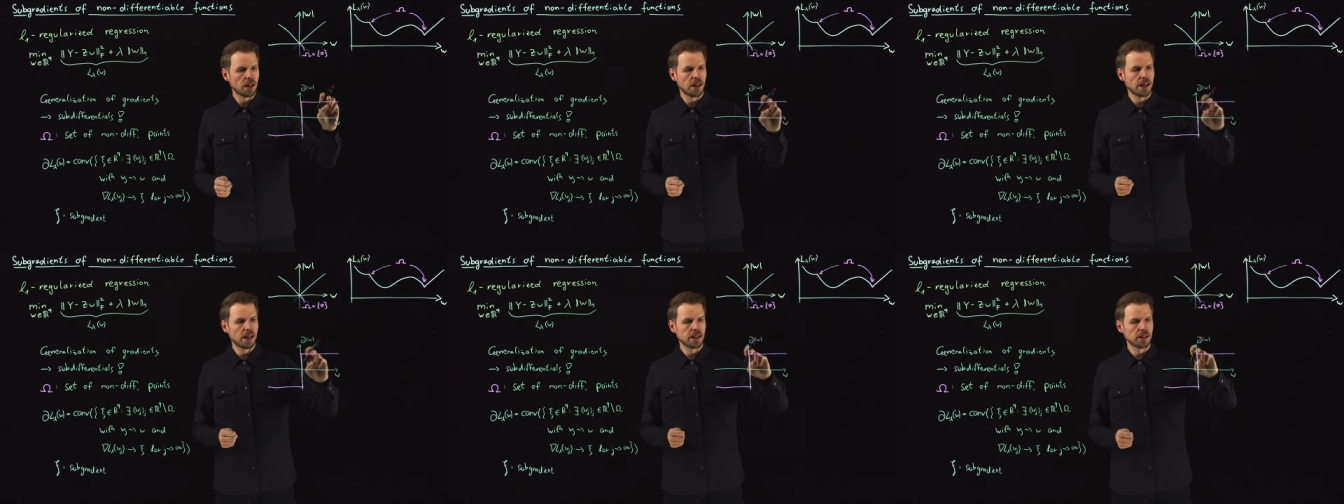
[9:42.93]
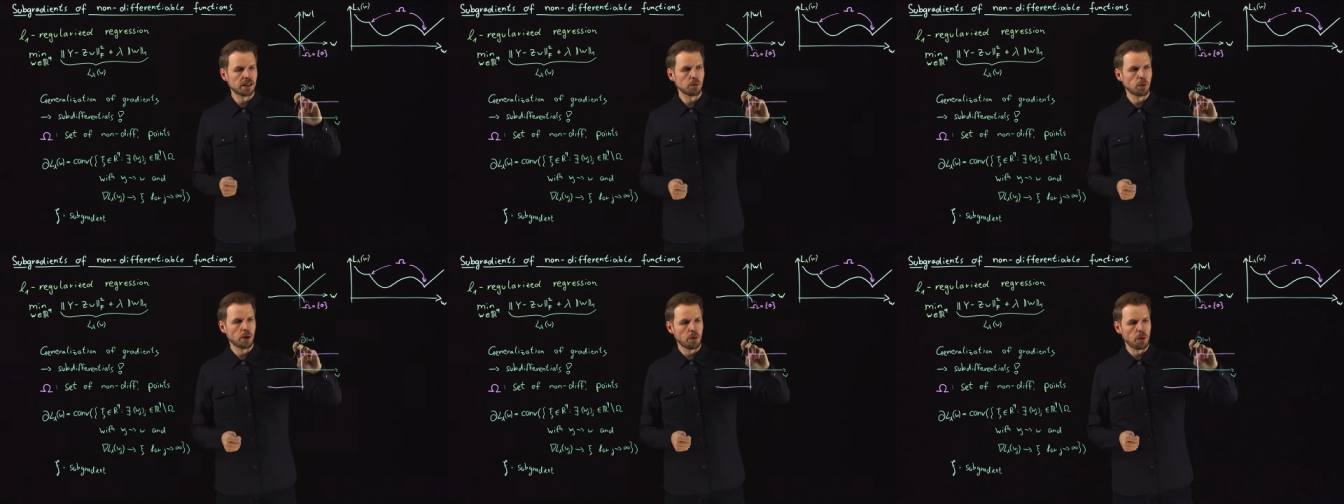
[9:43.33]
And
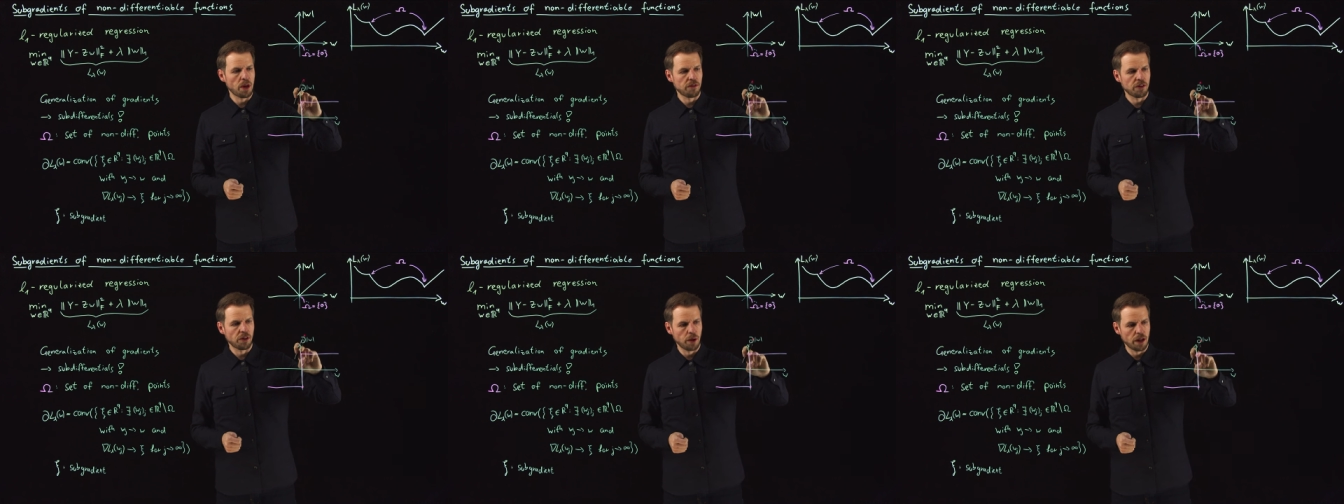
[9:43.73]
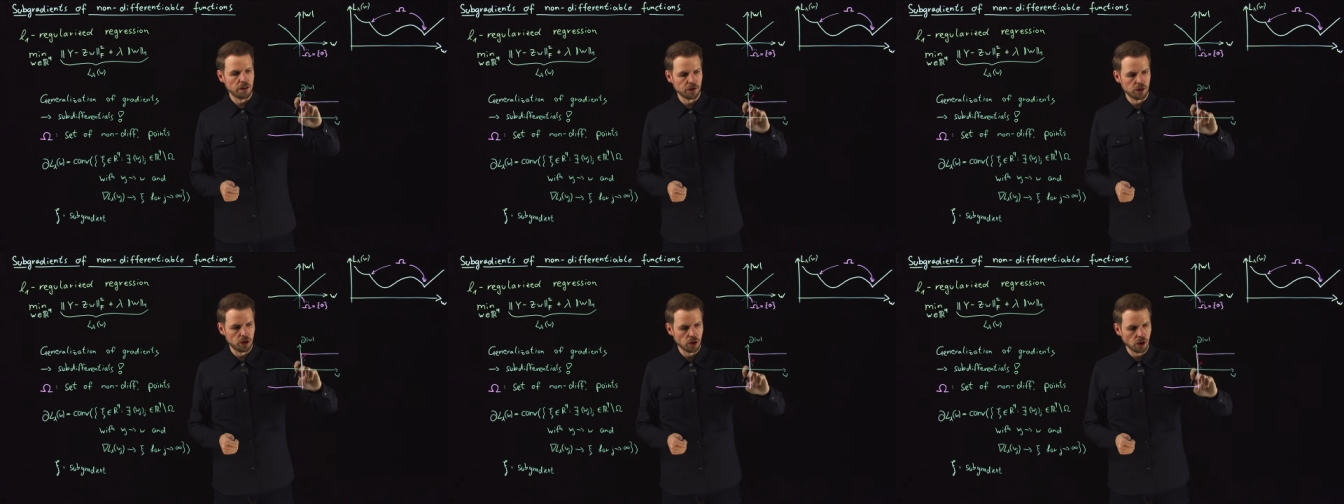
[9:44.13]
wherever we have
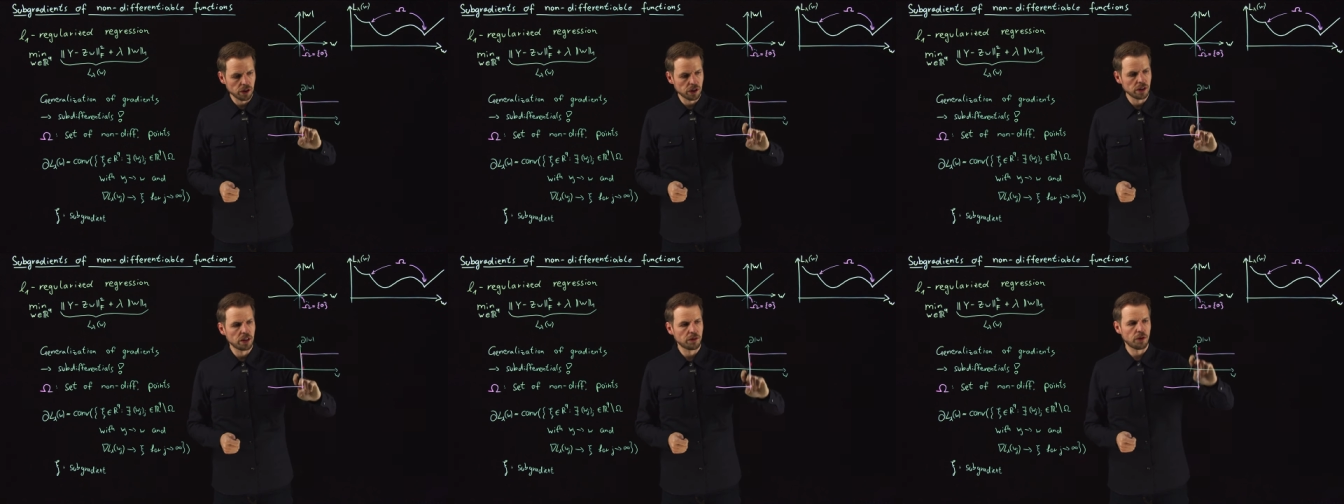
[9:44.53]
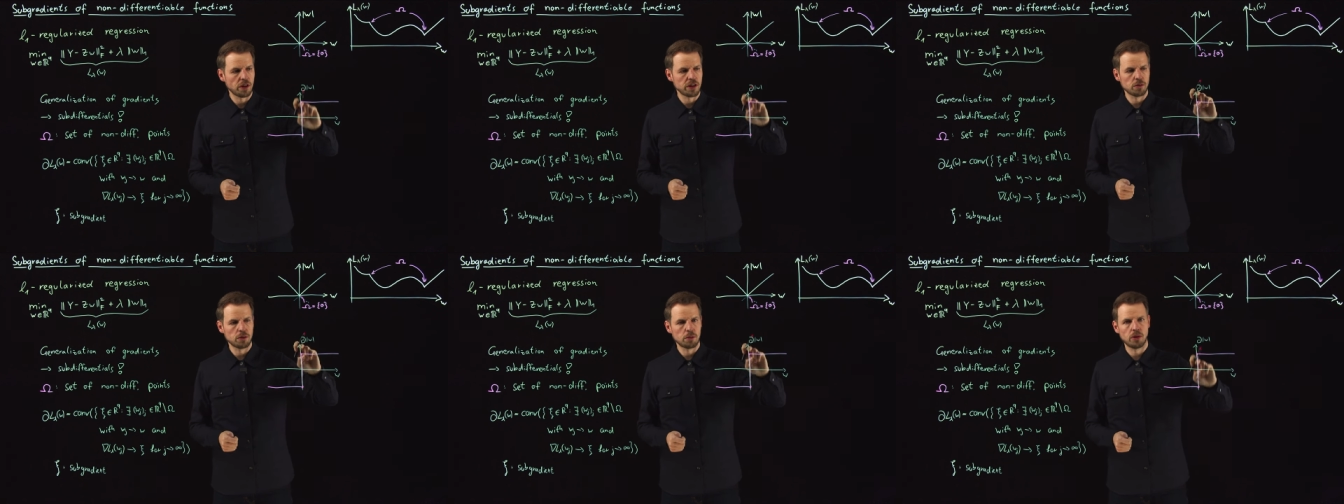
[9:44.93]

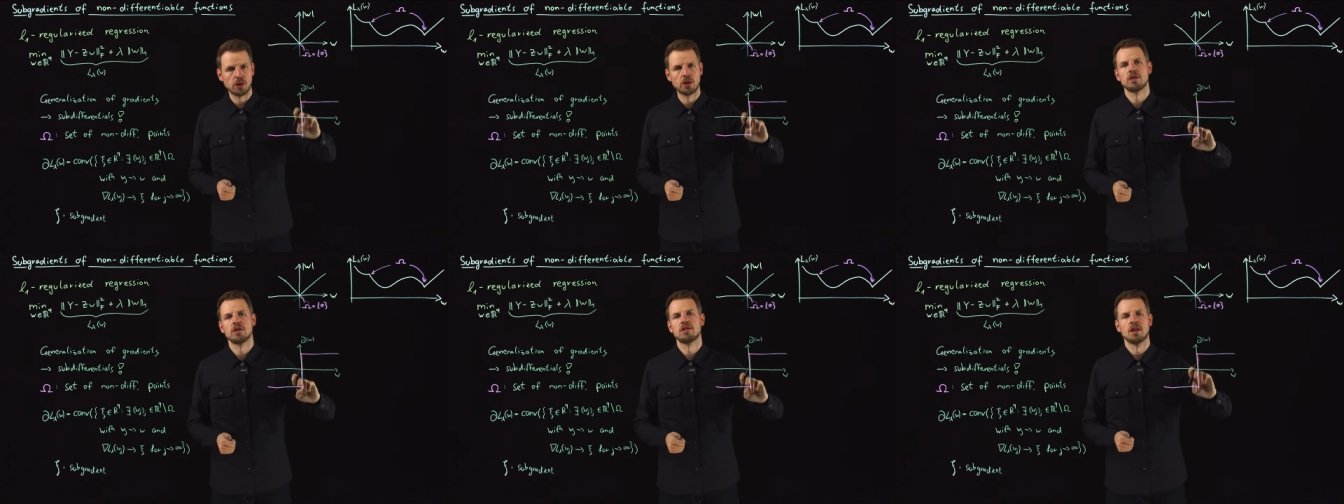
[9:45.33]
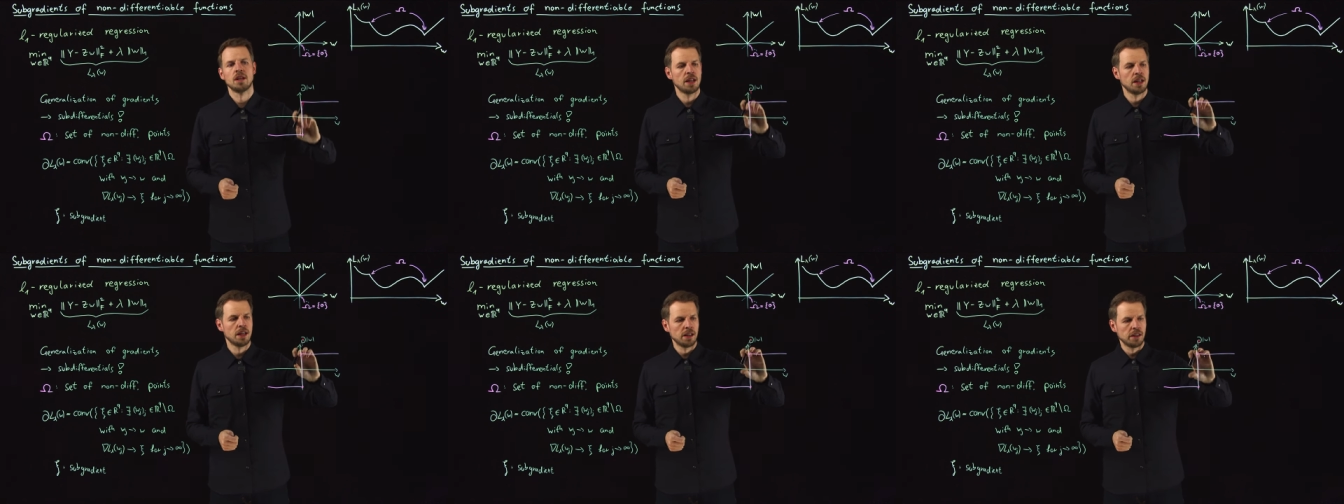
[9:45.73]
non-differentiable points,
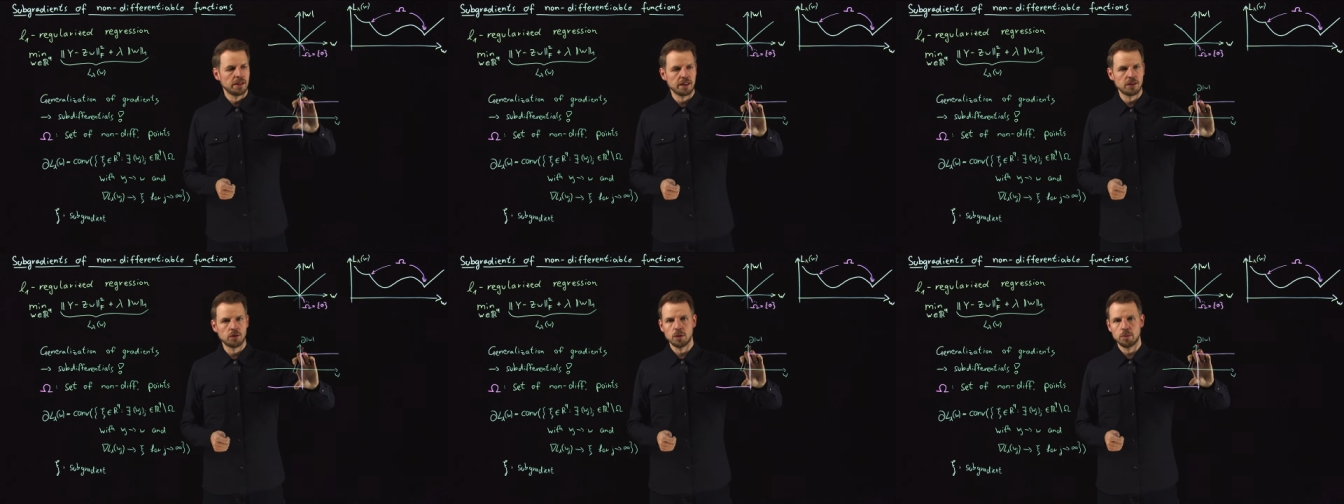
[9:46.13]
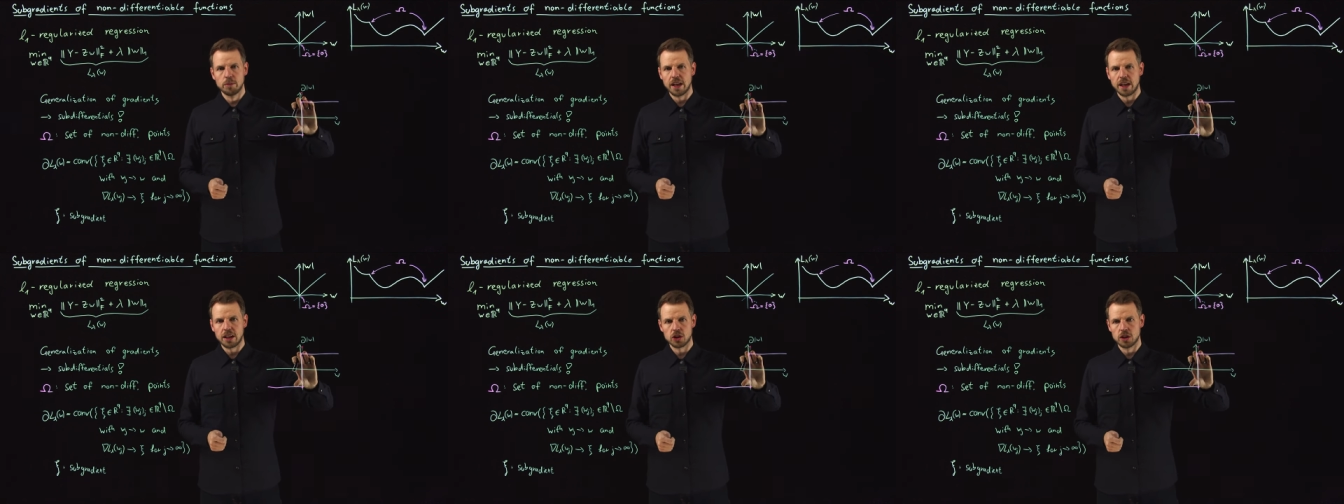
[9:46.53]
this will be
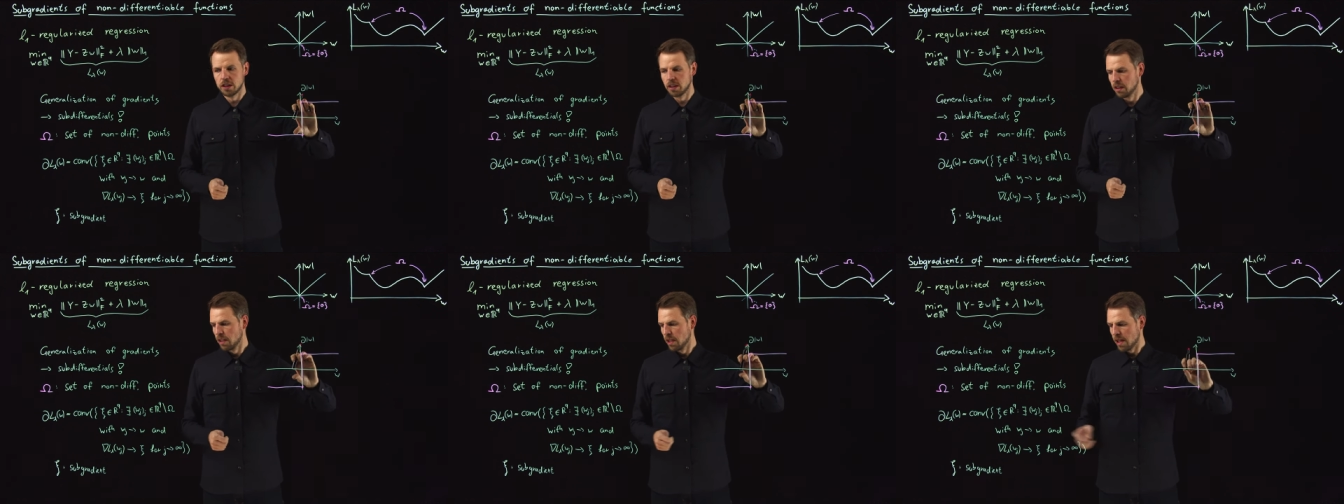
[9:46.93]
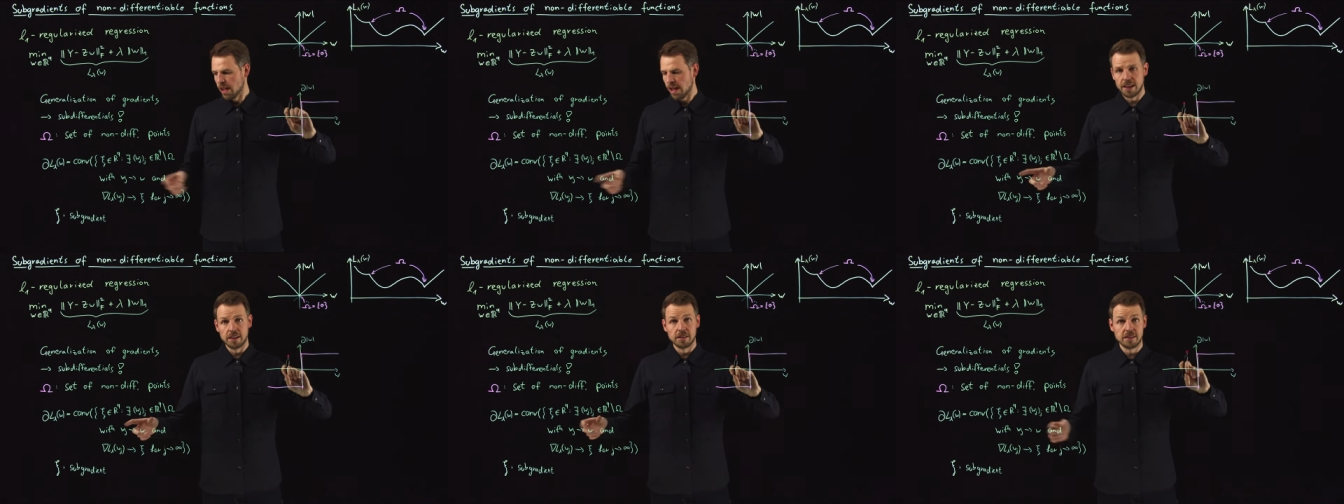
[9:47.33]
actually
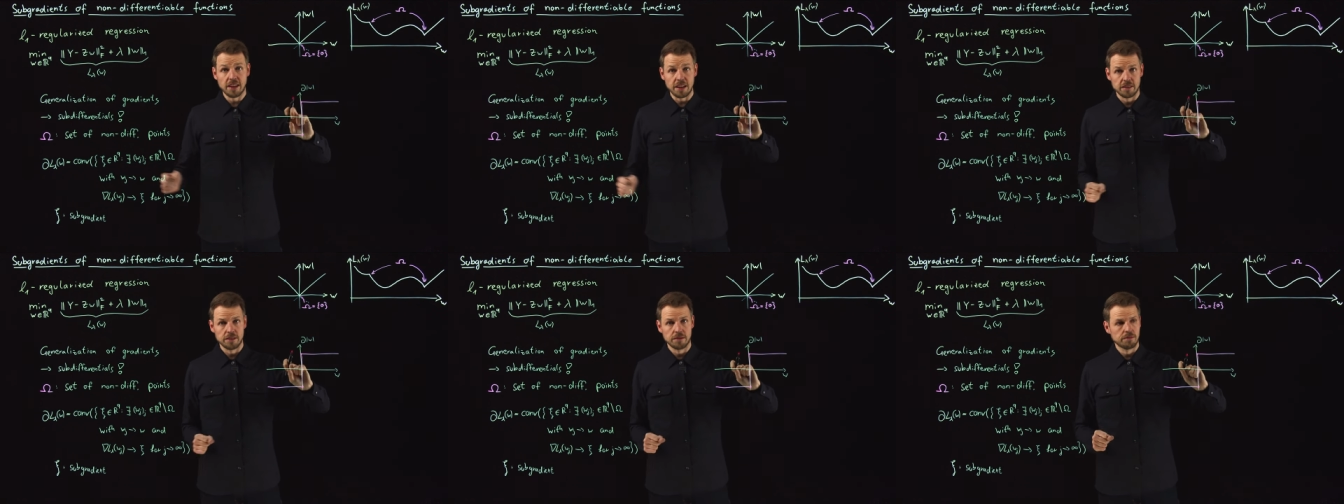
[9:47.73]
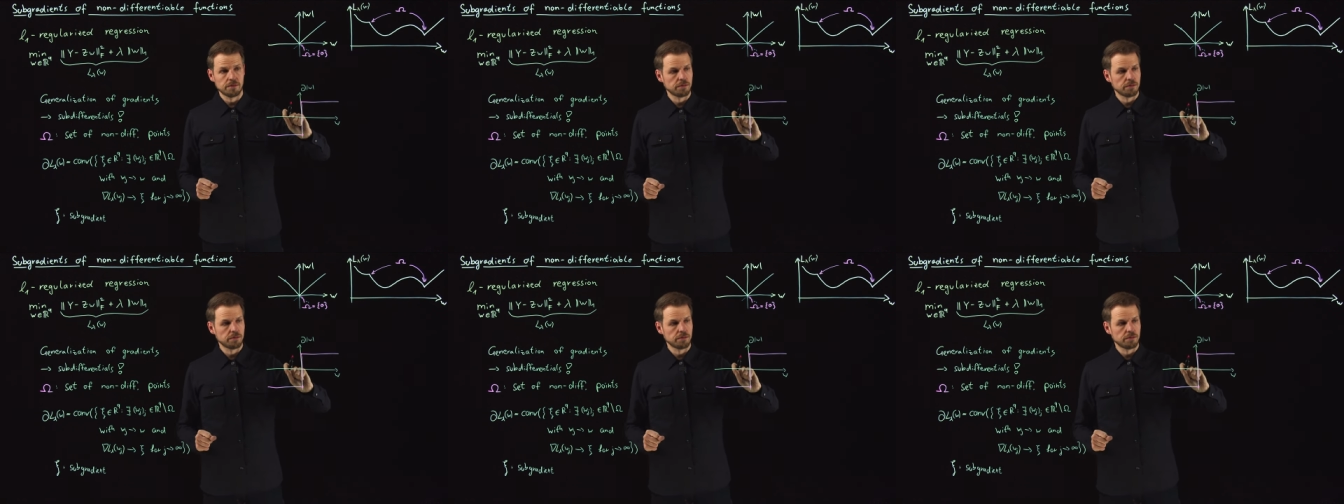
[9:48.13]
a set,